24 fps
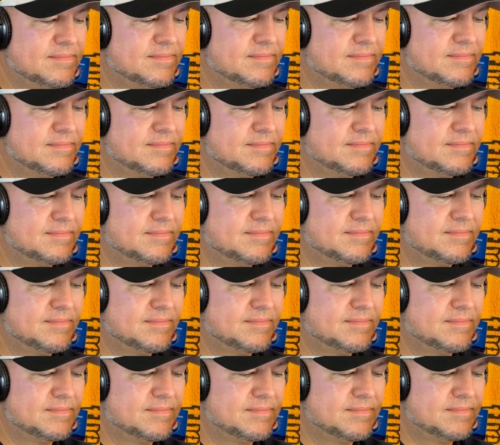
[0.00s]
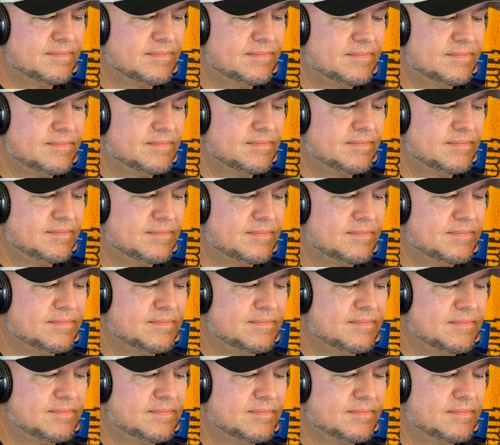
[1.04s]

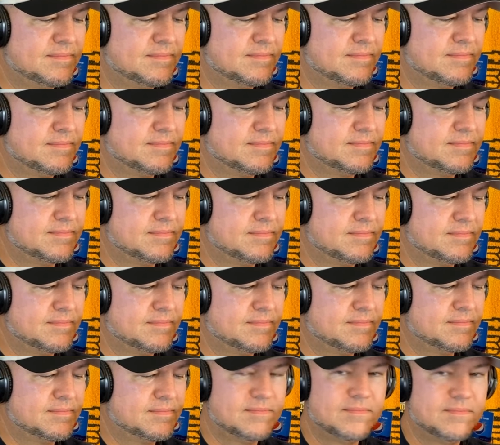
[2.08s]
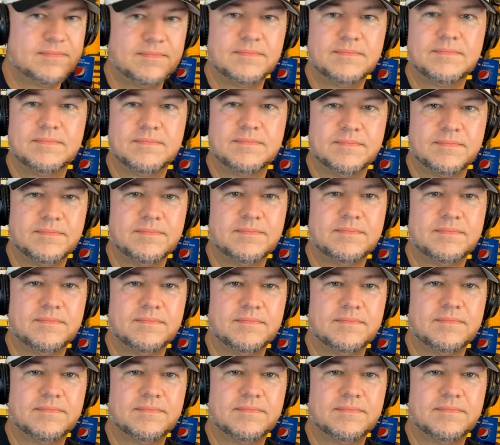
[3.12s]
[no speech]